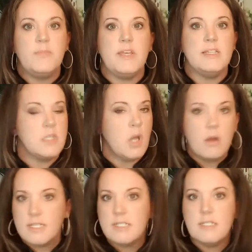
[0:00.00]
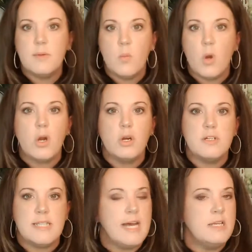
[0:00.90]
As long as the worker
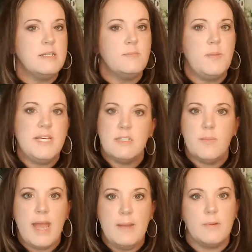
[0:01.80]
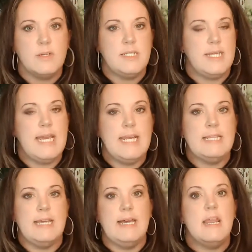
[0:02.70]
signed the piece of paper stating
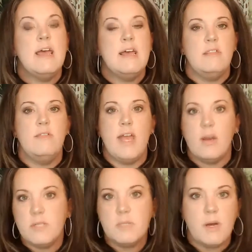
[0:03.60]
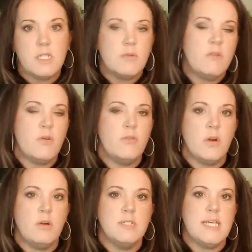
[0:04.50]
that they are responsible for their
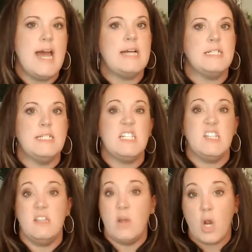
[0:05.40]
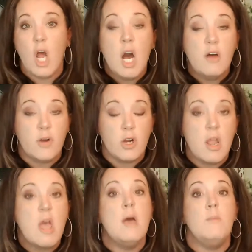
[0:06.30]
own taxes, then they're covered.
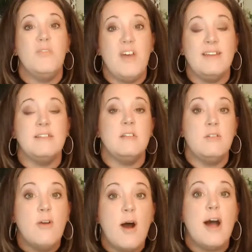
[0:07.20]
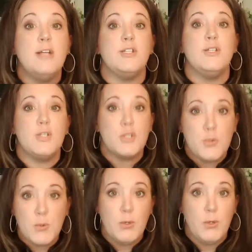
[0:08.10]
But that is not
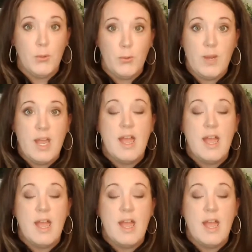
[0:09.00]
true.